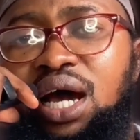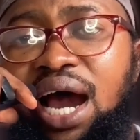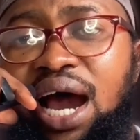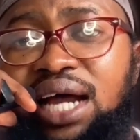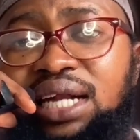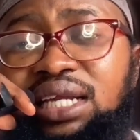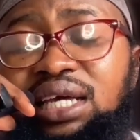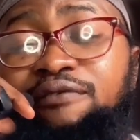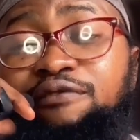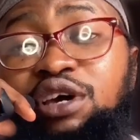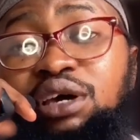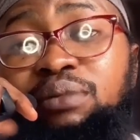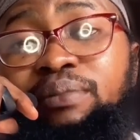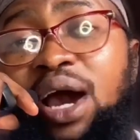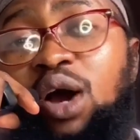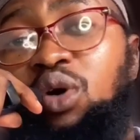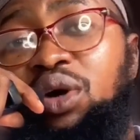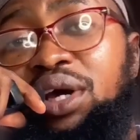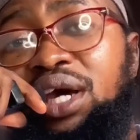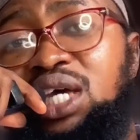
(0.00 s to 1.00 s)
And even in
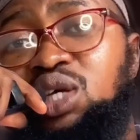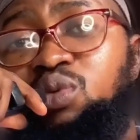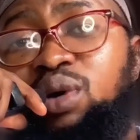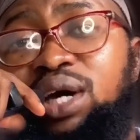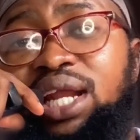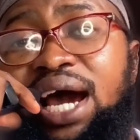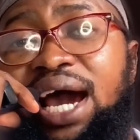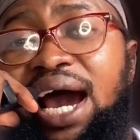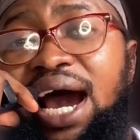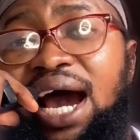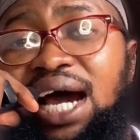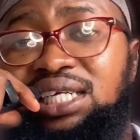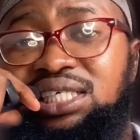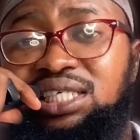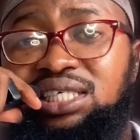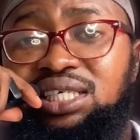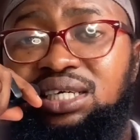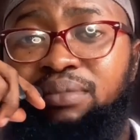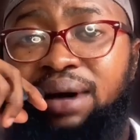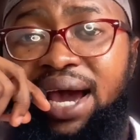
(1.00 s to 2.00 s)
my own case, when I
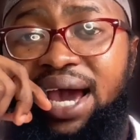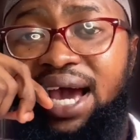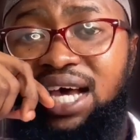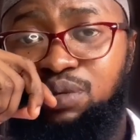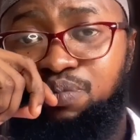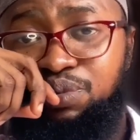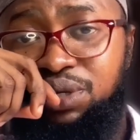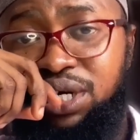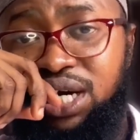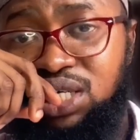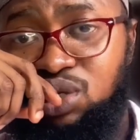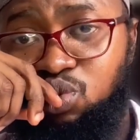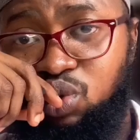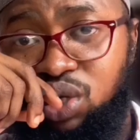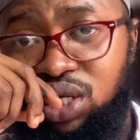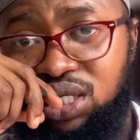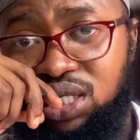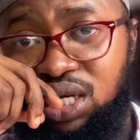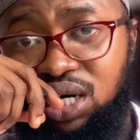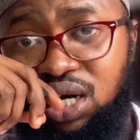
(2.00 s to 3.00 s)
had my experience
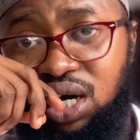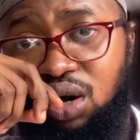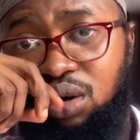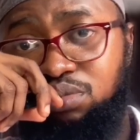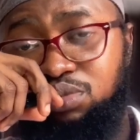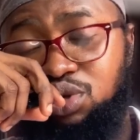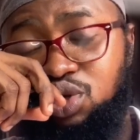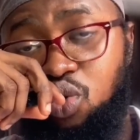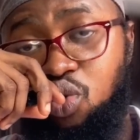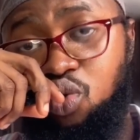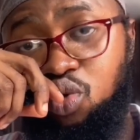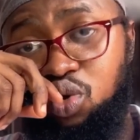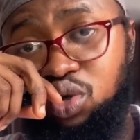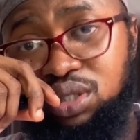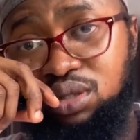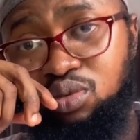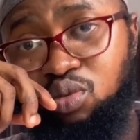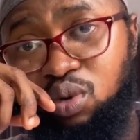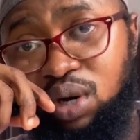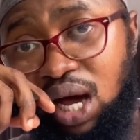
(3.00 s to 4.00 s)
with
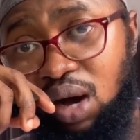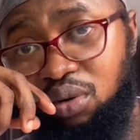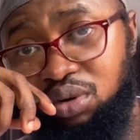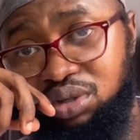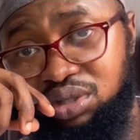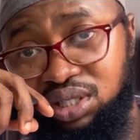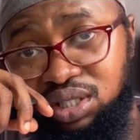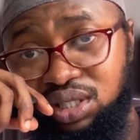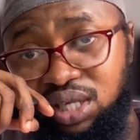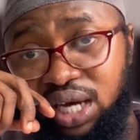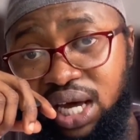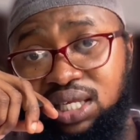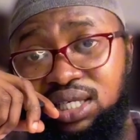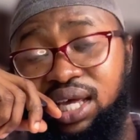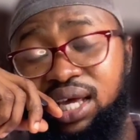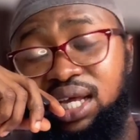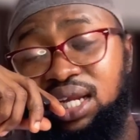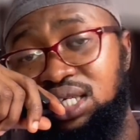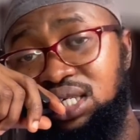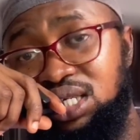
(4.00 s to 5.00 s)
schools, when I was
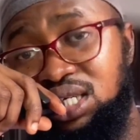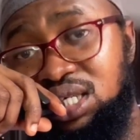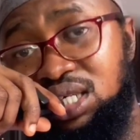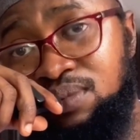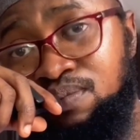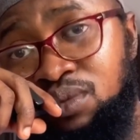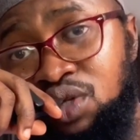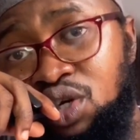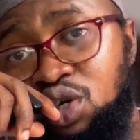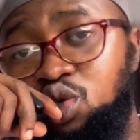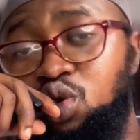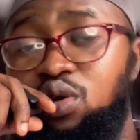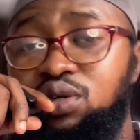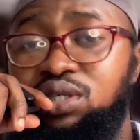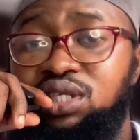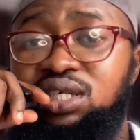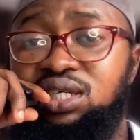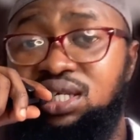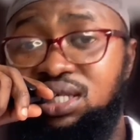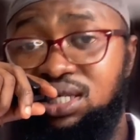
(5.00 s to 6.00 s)
selling this, so
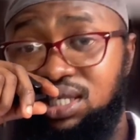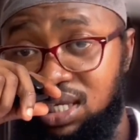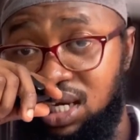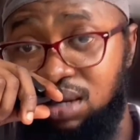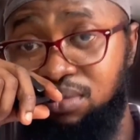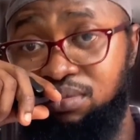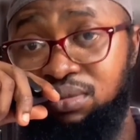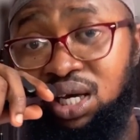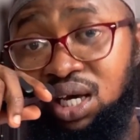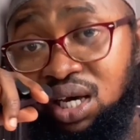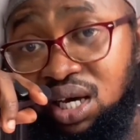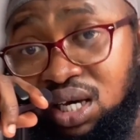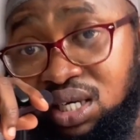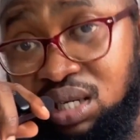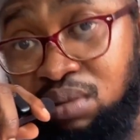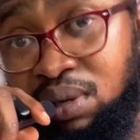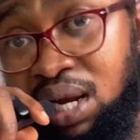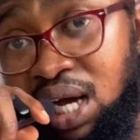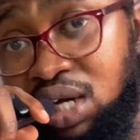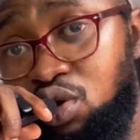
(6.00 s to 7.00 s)
see this same
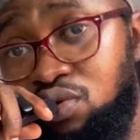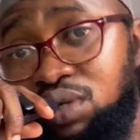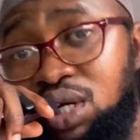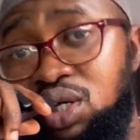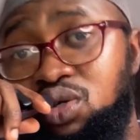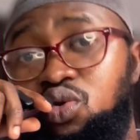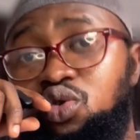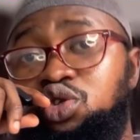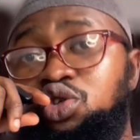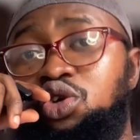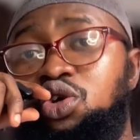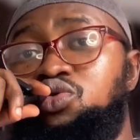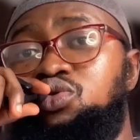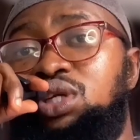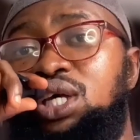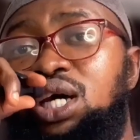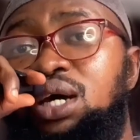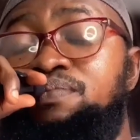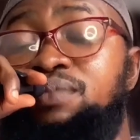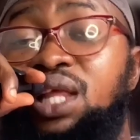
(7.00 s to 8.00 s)
similar software solutions to
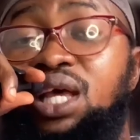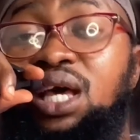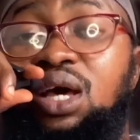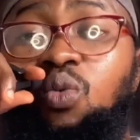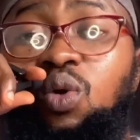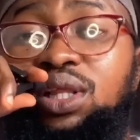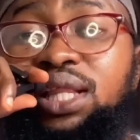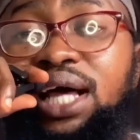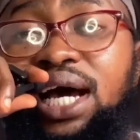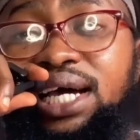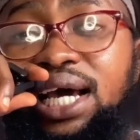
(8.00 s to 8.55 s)
them, what I